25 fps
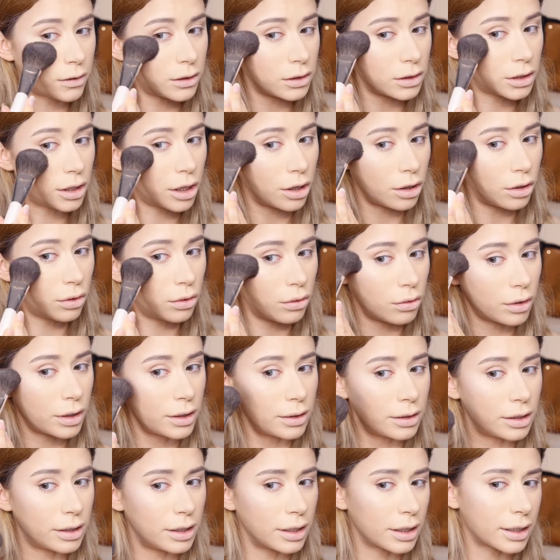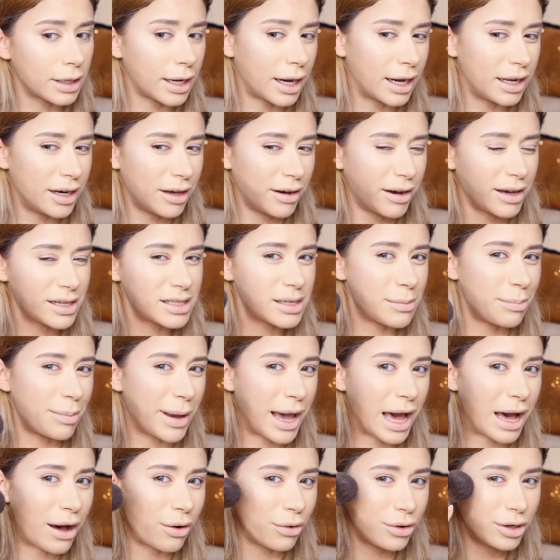glow. It kind of has a
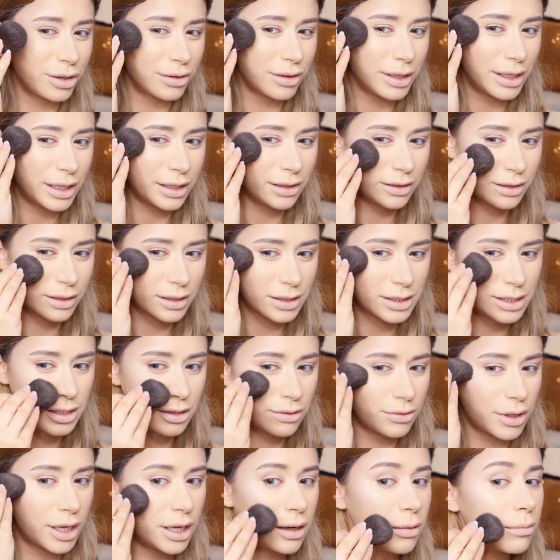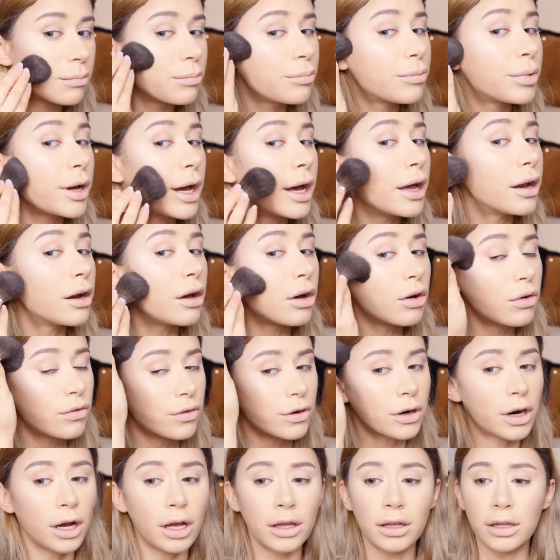powdery look to it, but
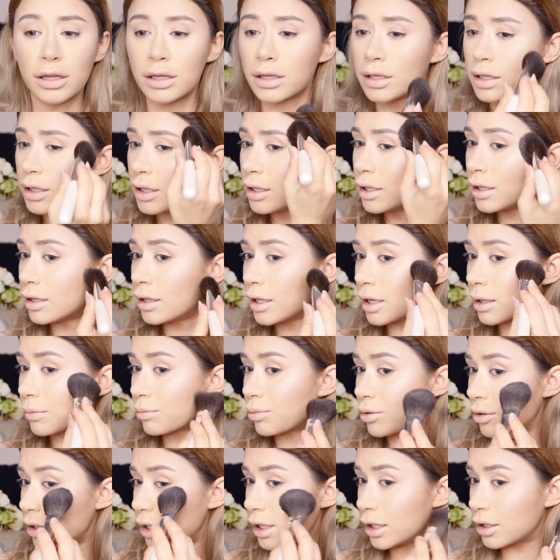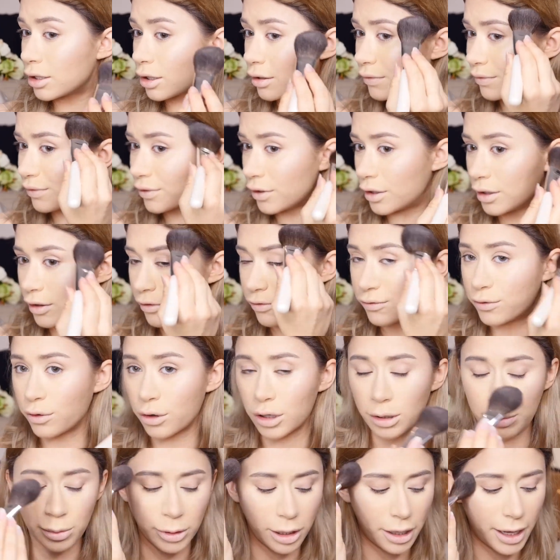overall, like, pretty good for an
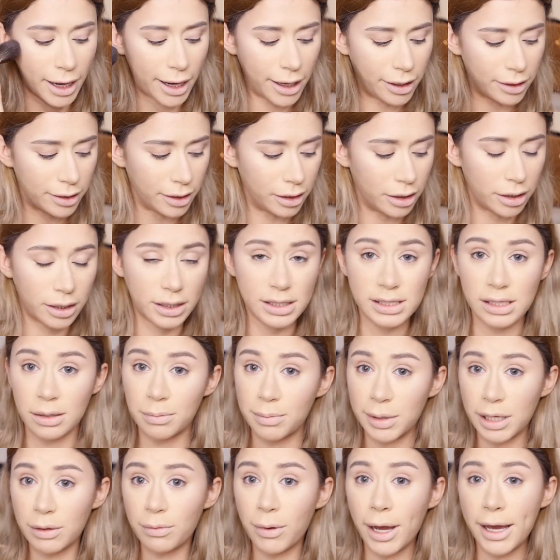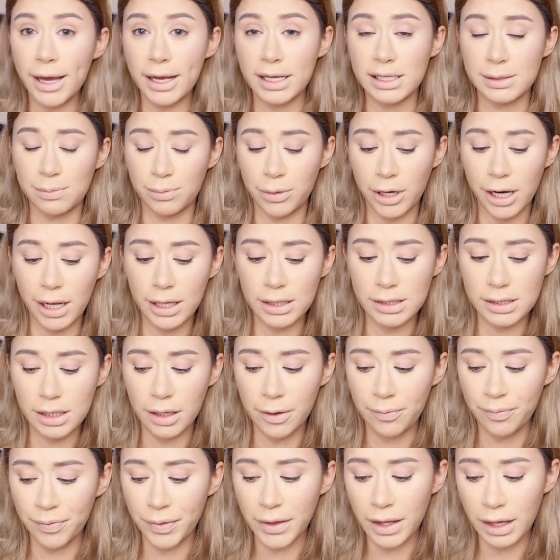affordable highlighter, because the BYS brand
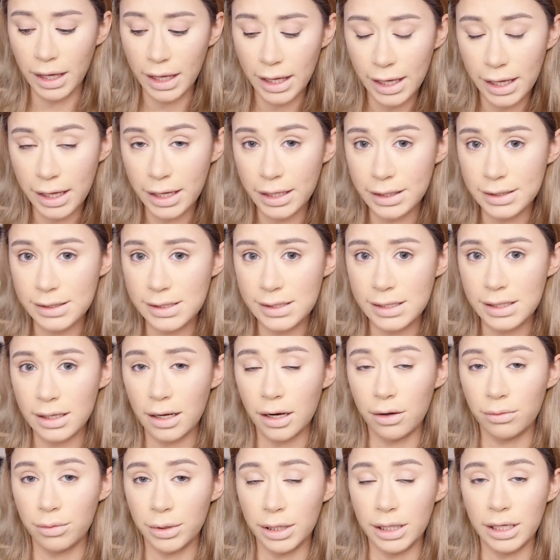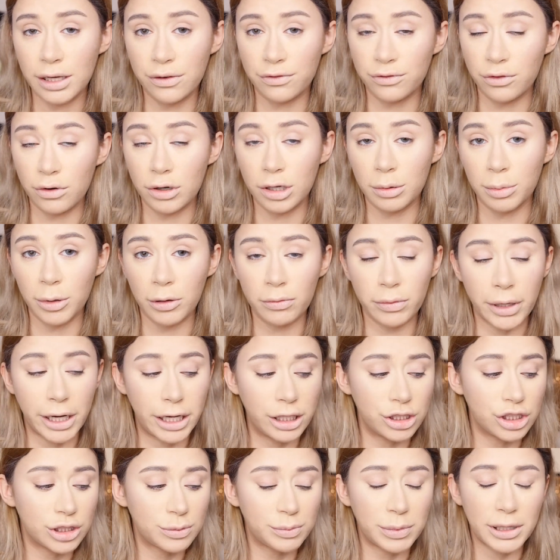is a really affordable
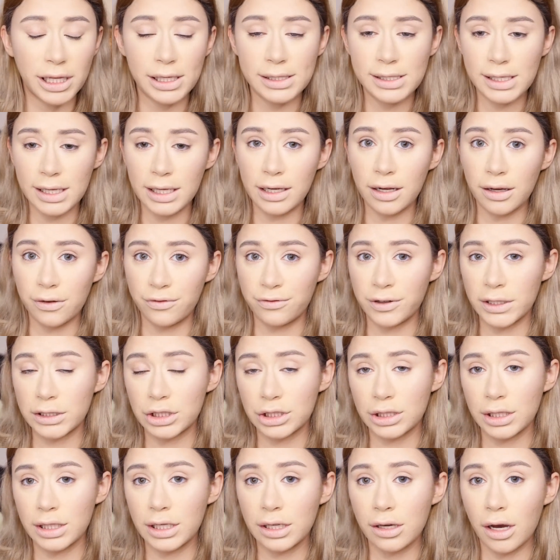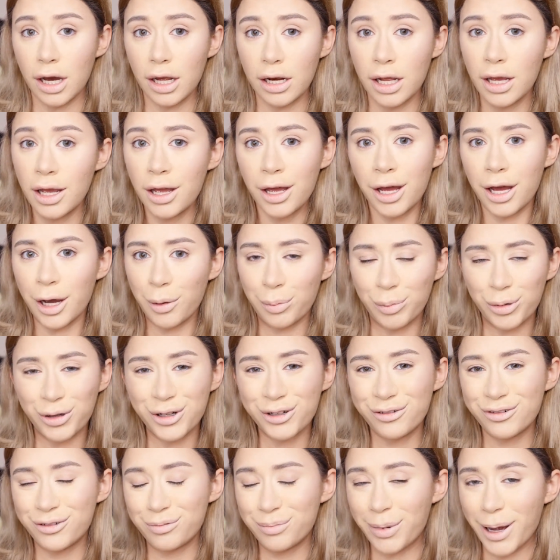range. Plus, it officially got
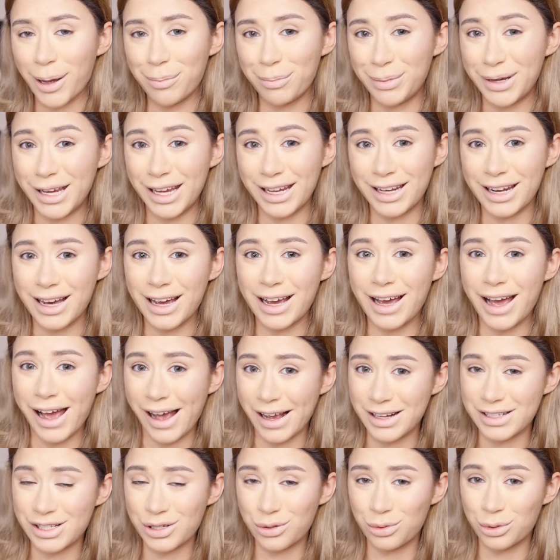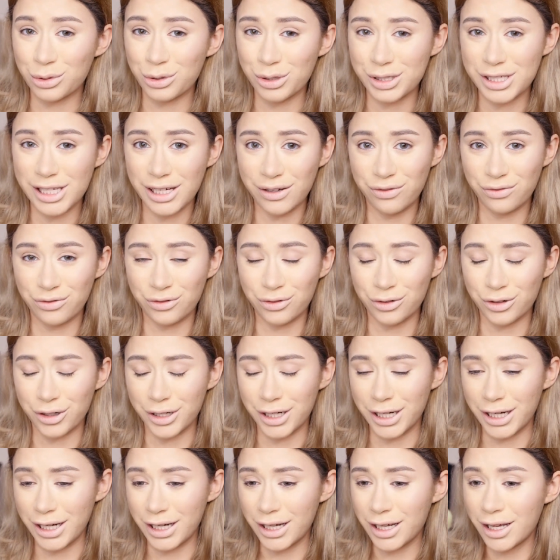approved by PETA as
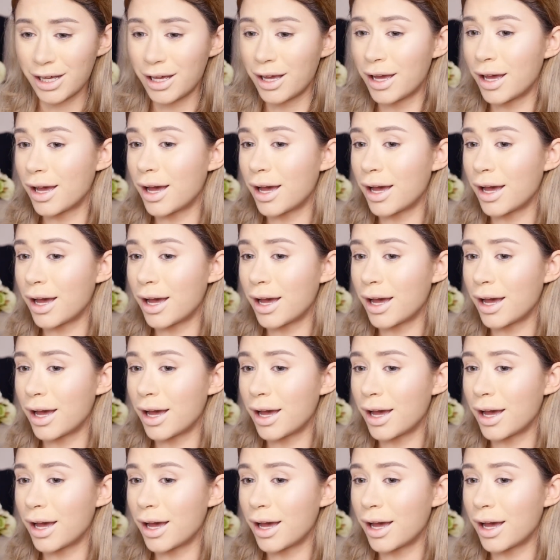cruelty-free.